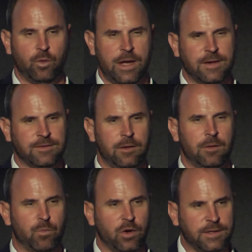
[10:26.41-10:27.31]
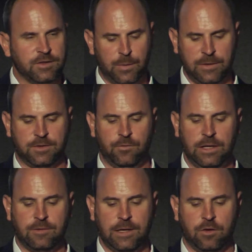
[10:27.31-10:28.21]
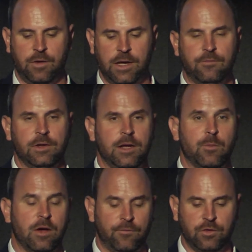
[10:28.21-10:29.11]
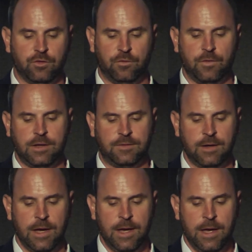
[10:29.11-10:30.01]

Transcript: We ask the participants to really think creatively about future threats